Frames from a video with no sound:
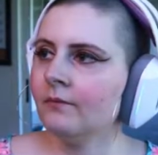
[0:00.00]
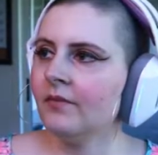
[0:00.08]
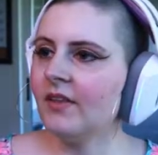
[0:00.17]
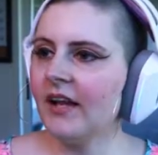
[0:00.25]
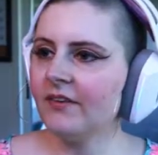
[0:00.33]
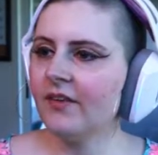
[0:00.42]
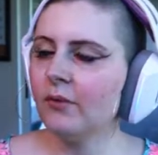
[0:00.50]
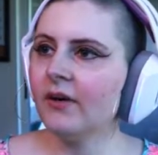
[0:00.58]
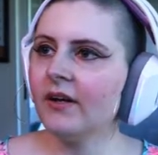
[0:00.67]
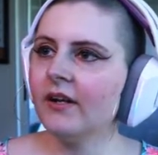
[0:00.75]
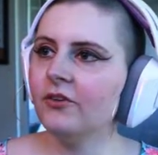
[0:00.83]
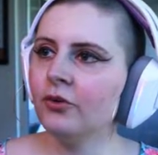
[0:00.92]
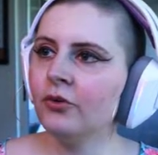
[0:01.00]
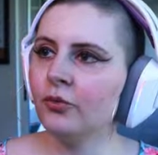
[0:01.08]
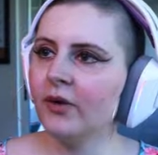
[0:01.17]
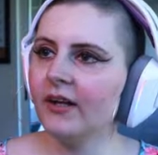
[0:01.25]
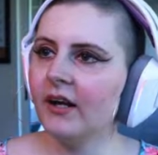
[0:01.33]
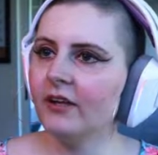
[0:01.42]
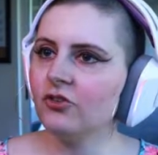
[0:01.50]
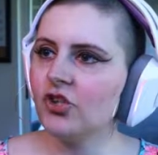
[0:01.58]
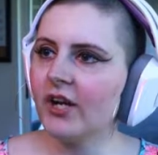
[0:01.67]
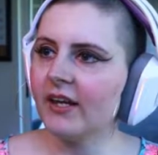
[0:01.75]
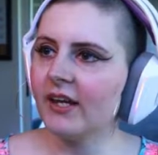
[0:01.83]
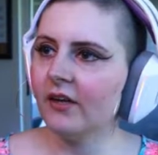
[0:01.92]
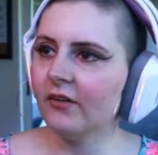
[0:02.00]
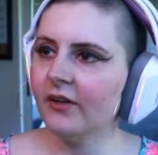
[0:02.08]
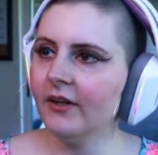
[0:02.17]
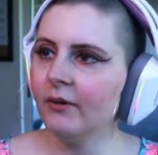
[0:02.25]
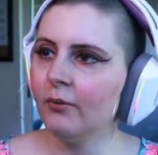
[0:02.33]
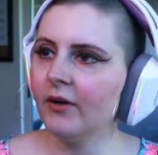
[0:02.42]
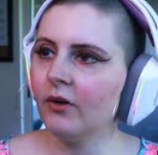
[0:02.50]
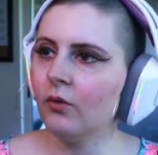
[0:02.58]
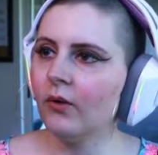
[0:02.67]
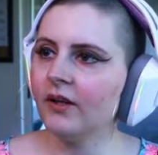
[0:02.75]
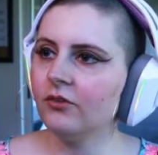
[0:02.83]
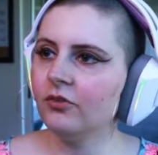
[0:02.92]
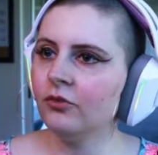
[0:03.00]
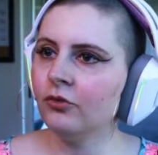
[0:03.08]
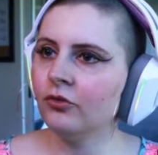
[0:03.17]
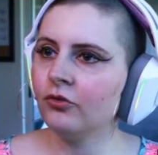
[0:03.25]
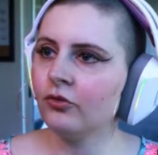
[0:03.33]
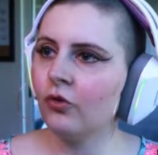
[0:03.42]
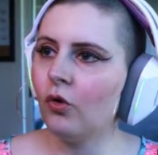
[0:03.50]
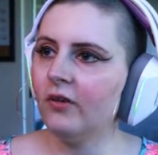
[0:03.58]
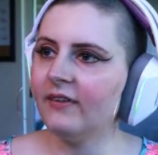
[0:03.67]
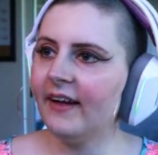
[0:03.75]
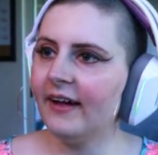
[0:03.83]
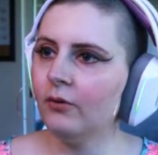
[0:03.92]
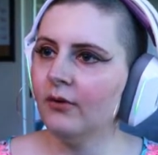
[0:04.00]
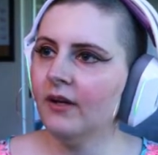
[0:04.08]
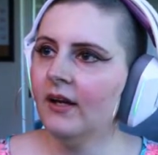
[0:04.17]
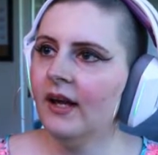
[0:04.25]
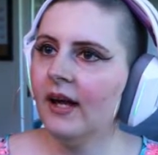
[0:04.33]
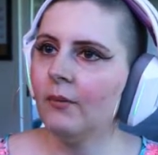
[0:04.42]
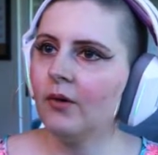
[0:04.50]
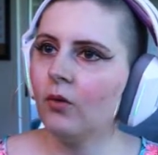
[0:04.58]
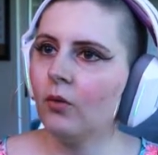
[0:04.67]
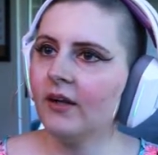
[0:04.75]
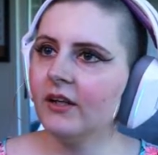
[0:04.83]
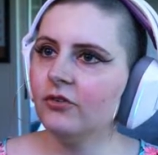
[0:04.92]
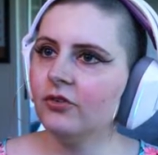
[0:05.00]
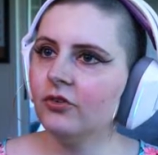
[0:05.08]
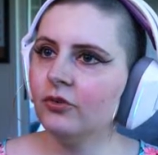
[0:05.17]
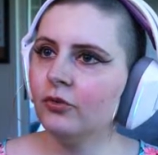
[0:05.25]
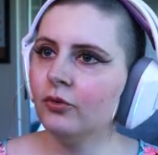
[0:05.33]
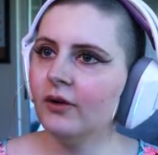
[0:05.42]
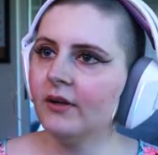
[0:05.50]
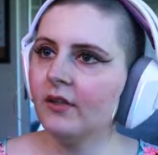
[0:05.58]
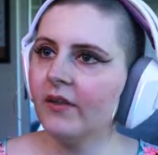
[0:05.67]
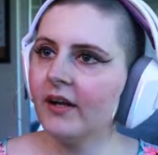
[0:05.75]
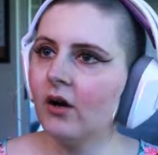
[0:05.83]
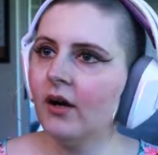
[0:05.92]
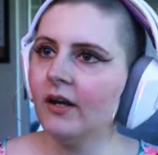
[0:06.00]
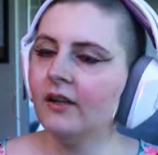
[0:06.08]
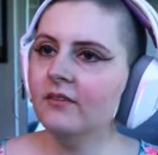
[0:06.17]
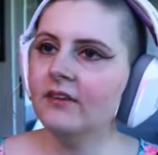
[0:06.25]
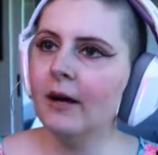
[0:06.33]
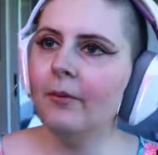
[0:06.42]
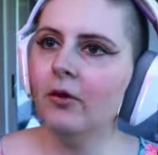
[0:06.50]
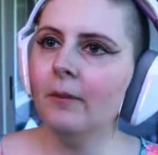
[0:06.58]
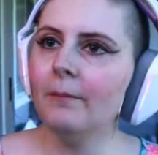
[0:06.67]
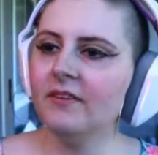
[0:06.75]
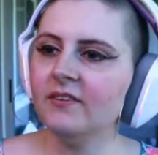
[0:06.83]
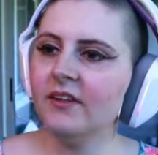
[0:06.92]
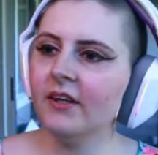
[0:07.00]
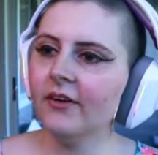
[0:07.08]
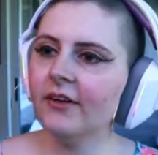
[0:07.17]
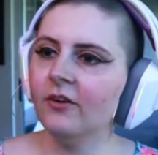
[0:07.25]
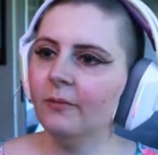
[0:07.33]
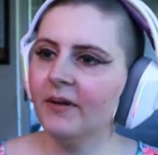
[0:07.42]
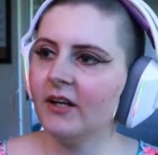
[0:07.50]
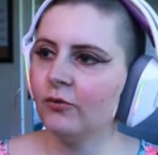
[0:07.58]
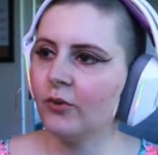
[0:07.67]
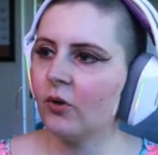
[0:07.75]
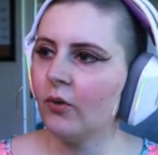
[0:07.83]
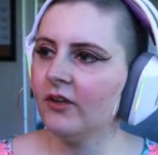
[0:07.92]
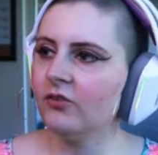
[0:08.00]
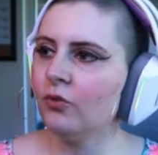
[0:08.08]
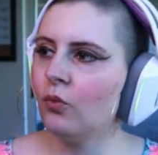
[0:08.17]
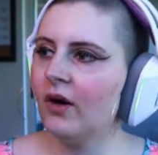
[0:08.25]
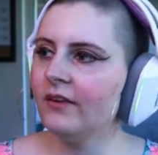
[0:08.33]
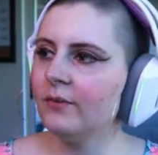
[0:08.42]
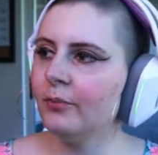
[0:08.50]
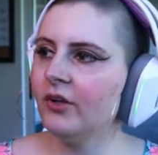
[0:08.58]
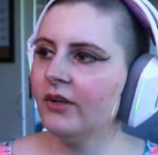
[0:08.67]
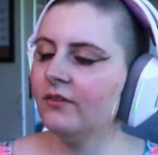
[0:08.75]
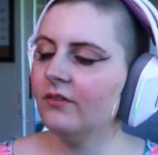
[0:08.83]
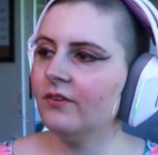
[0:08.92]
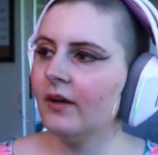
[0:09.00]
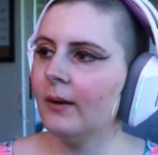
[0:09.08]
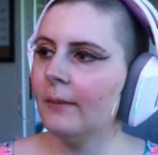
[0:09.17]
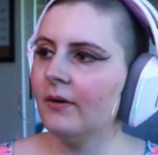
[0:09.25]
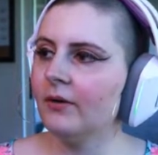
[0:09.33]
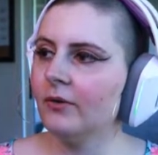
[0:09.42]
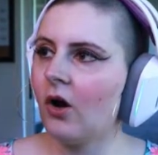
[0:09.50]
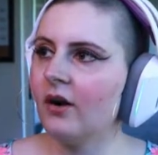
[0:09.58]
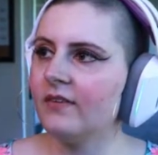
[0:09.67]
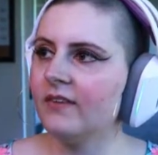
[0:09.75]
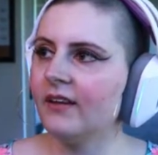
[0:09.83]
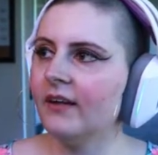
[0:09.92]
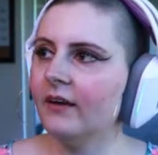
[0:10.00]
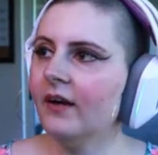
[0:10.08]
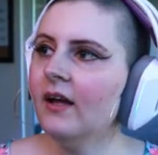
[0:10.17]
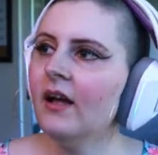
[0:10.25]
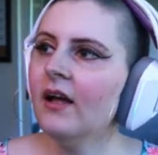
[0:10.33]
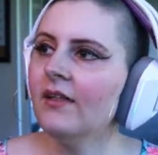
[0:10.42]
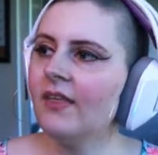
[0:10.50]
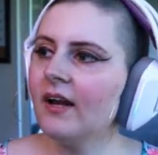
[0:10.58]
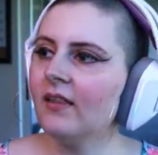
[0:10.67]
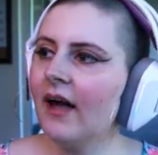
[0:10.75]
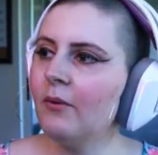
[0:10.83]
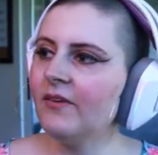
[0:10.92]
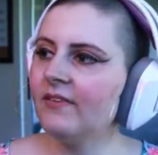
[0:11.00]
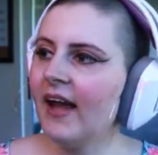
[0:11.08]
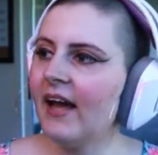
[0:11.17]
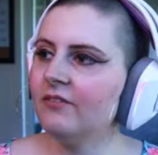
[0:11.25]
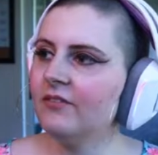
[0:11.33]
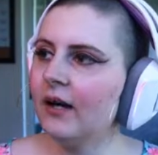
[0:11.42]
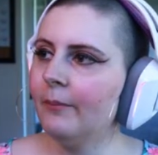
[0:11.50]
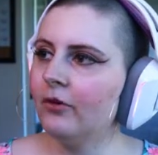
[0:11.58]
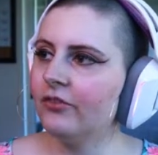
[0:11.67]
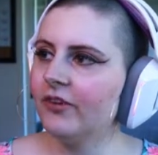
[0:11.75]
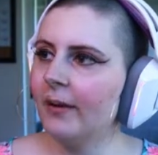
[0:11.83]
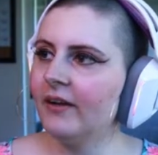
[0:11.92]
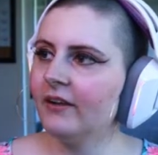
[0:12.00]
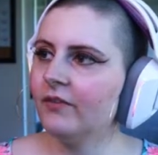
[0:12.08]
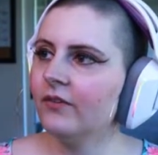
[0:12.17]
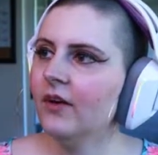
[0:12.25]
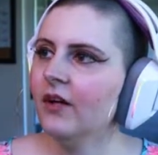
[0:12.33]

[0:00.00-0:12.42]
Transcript: The next thing we're going to do is we're going to uncheck healer and we're going to scroll down and we're going to click on double material because we're going to want to put some cards in here that allow us to have double summons.